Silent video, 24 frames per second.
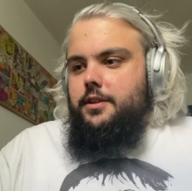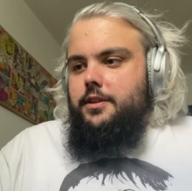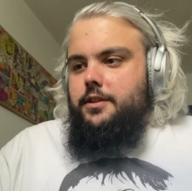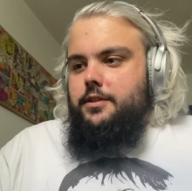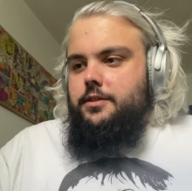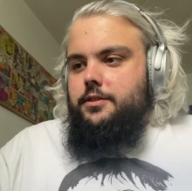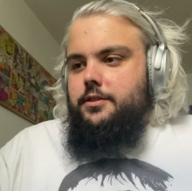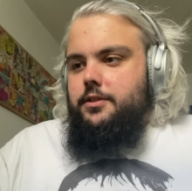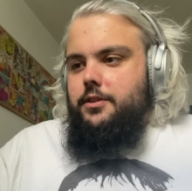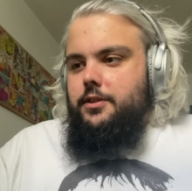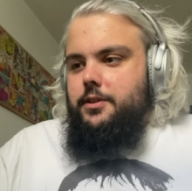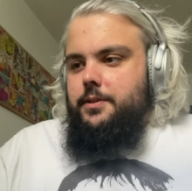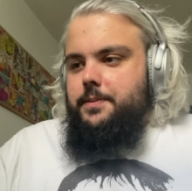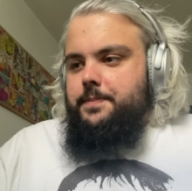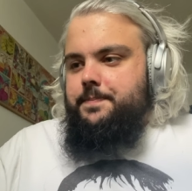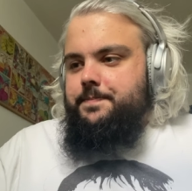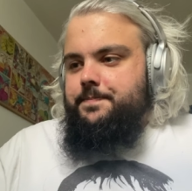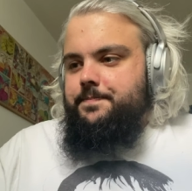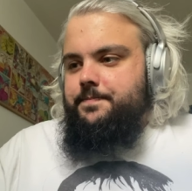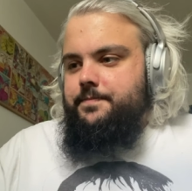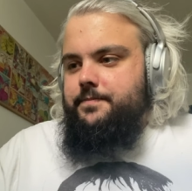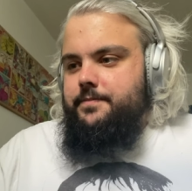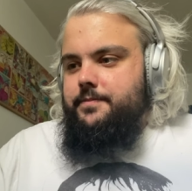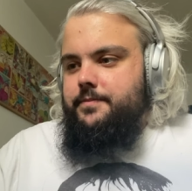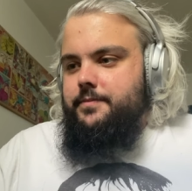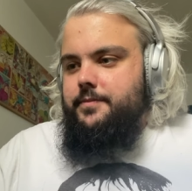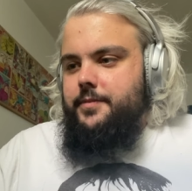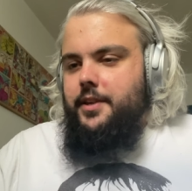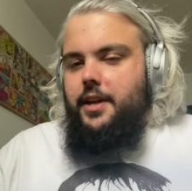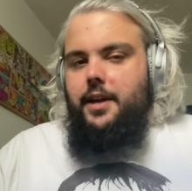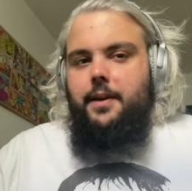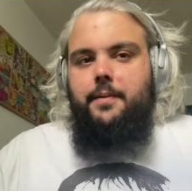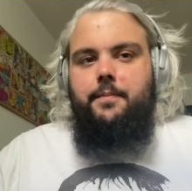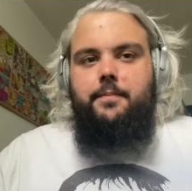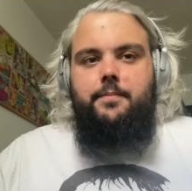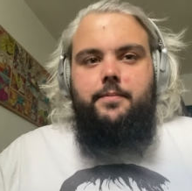So,
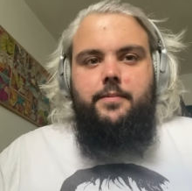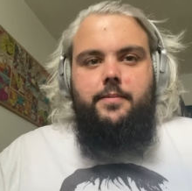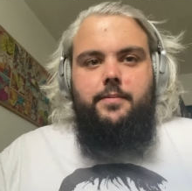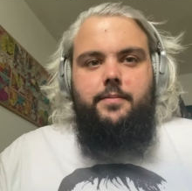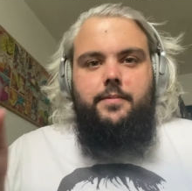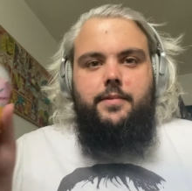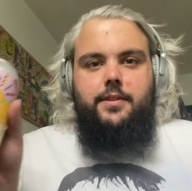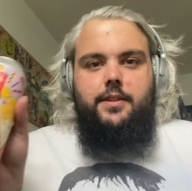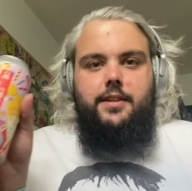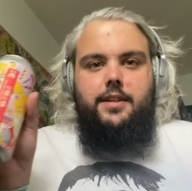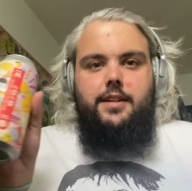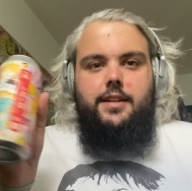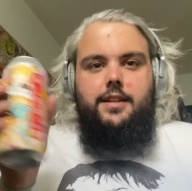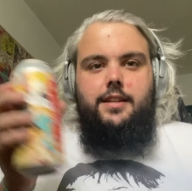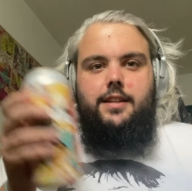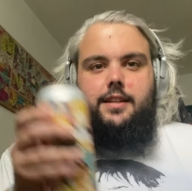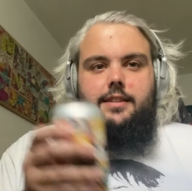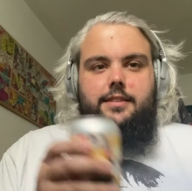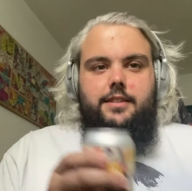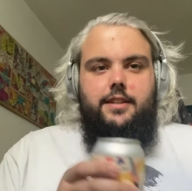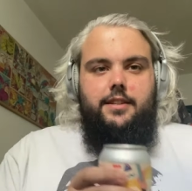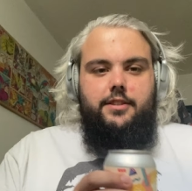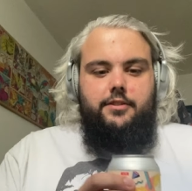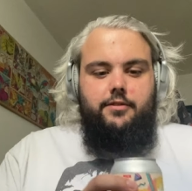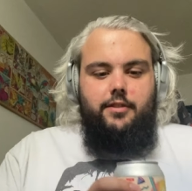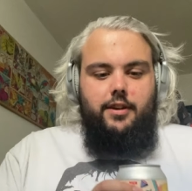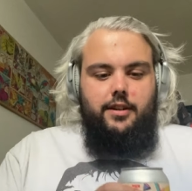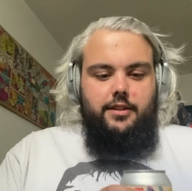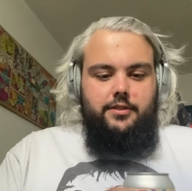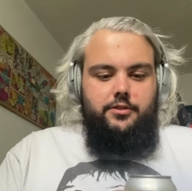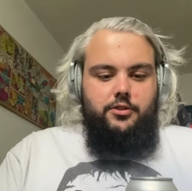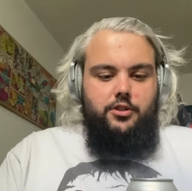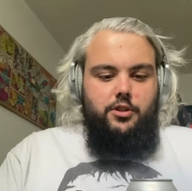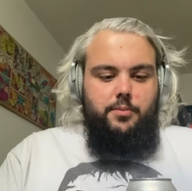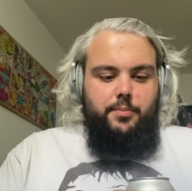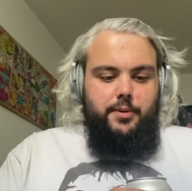yeah, let's get this crack
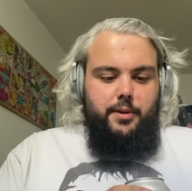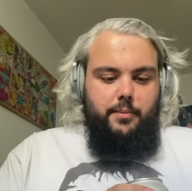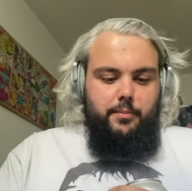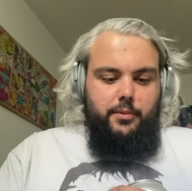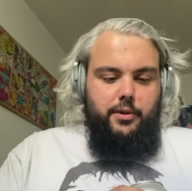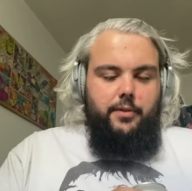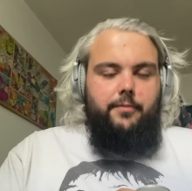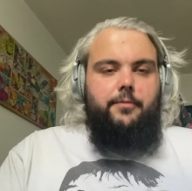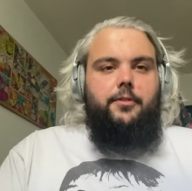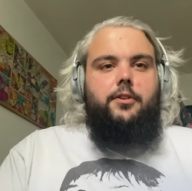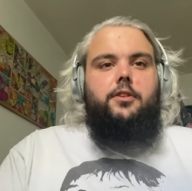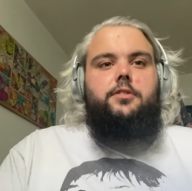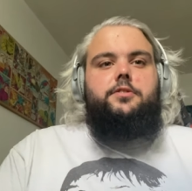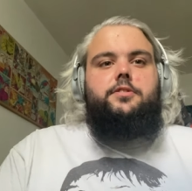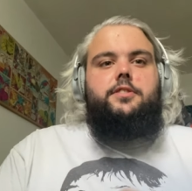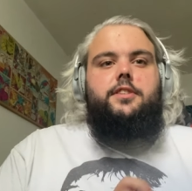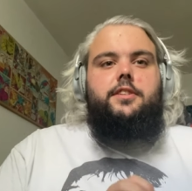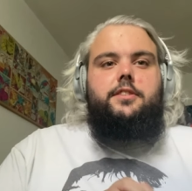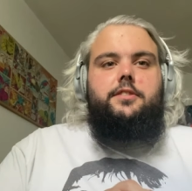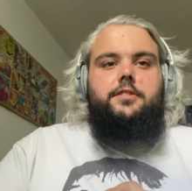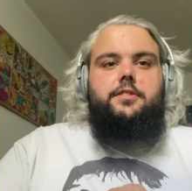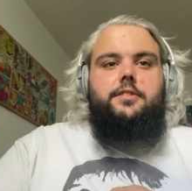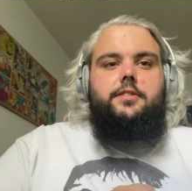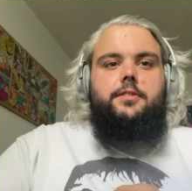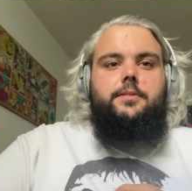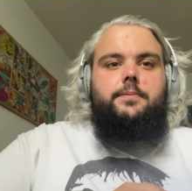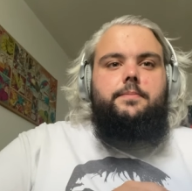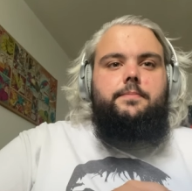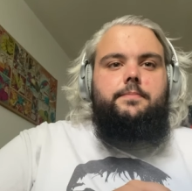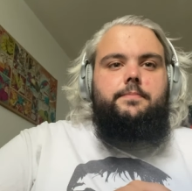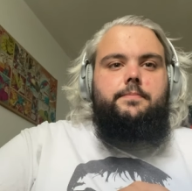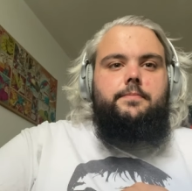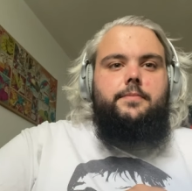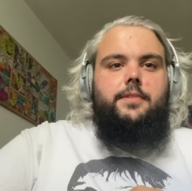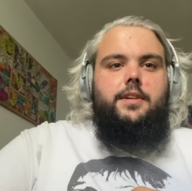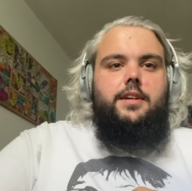this open. I'm looking forward to this.
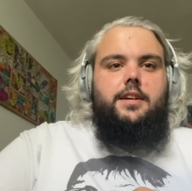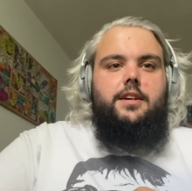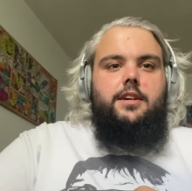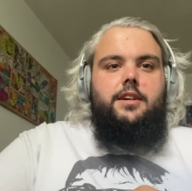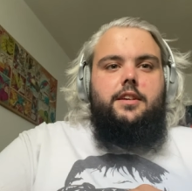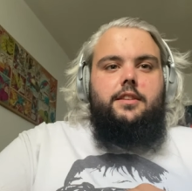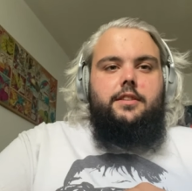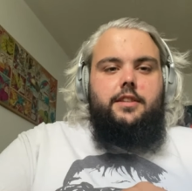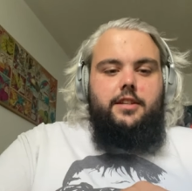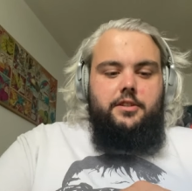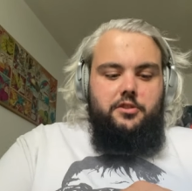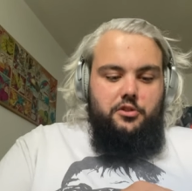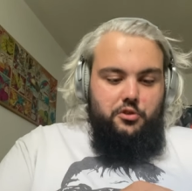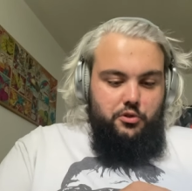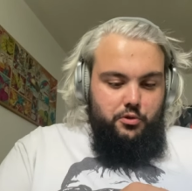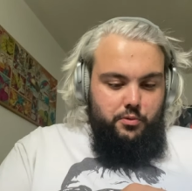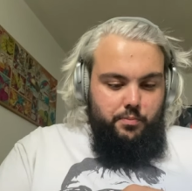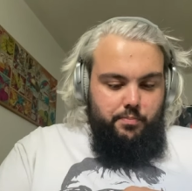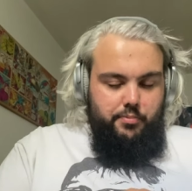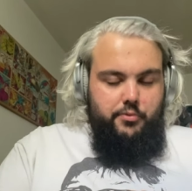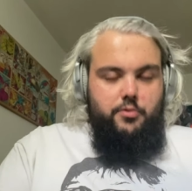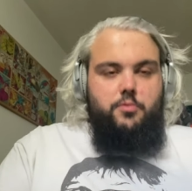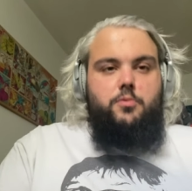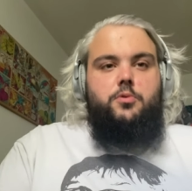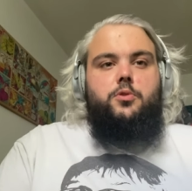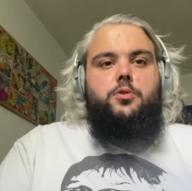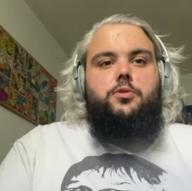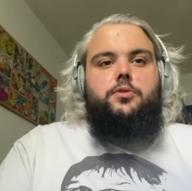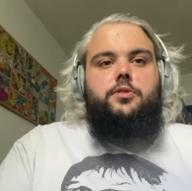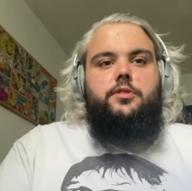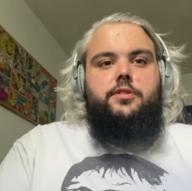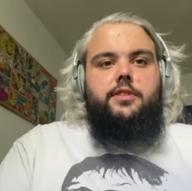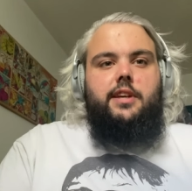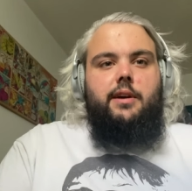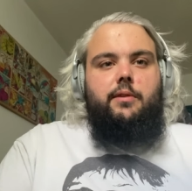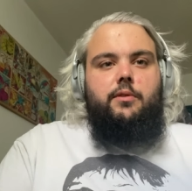They do brew a
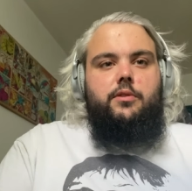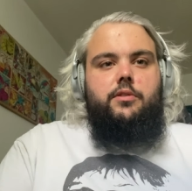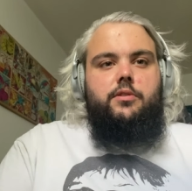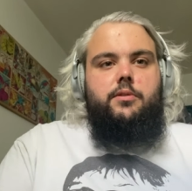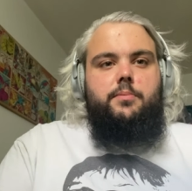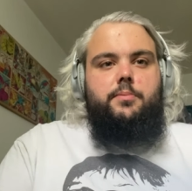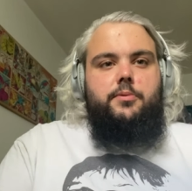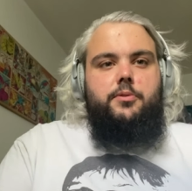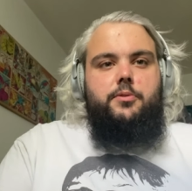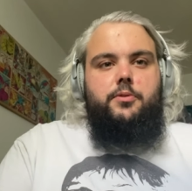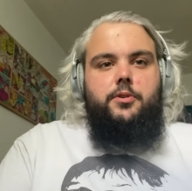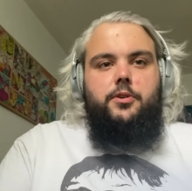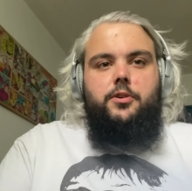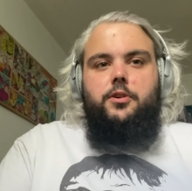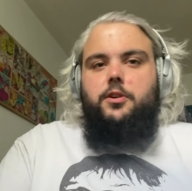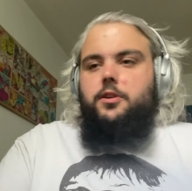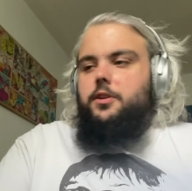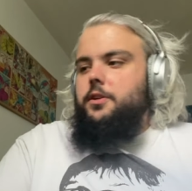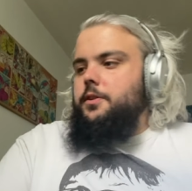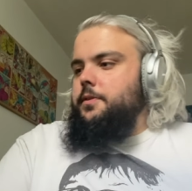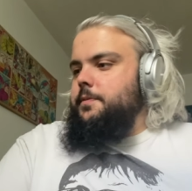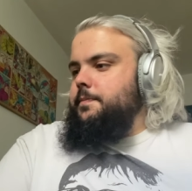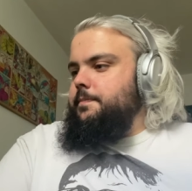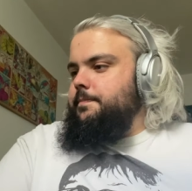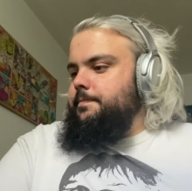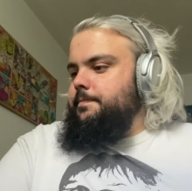good sour at Brew York.